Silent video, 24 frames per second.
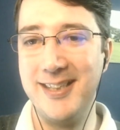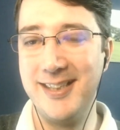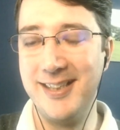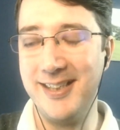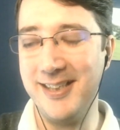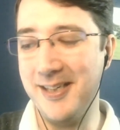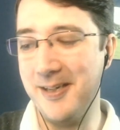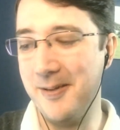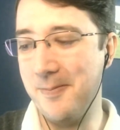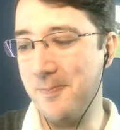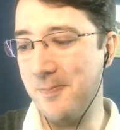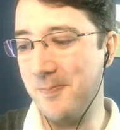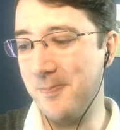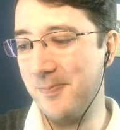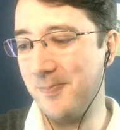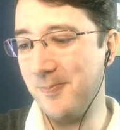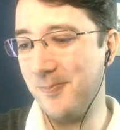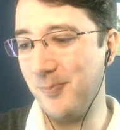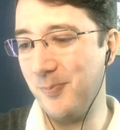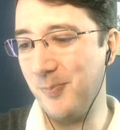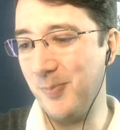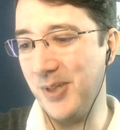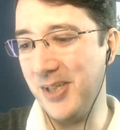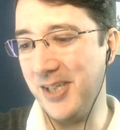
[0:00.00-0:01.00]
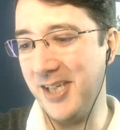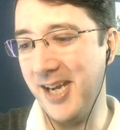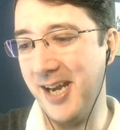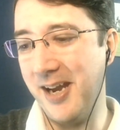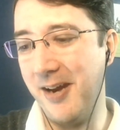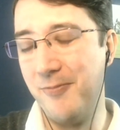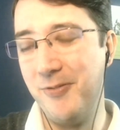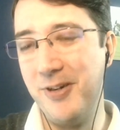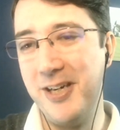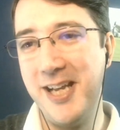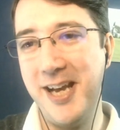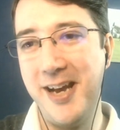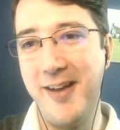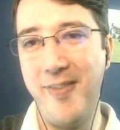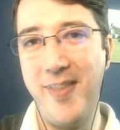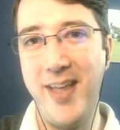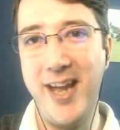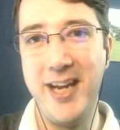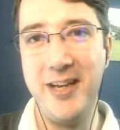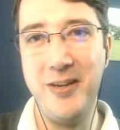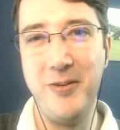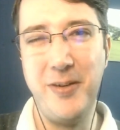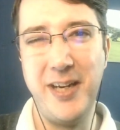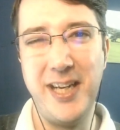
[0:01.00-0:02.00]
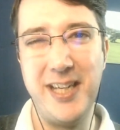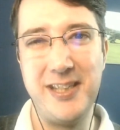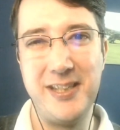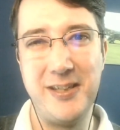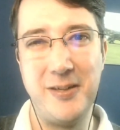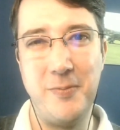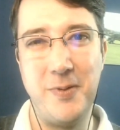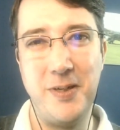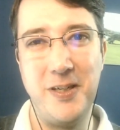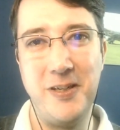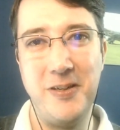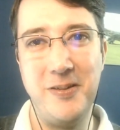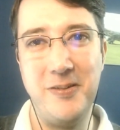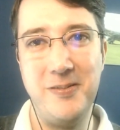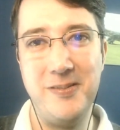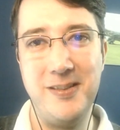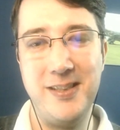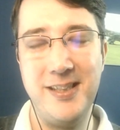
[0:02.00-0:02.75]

Um, but yeah, every now and then you'll get someone who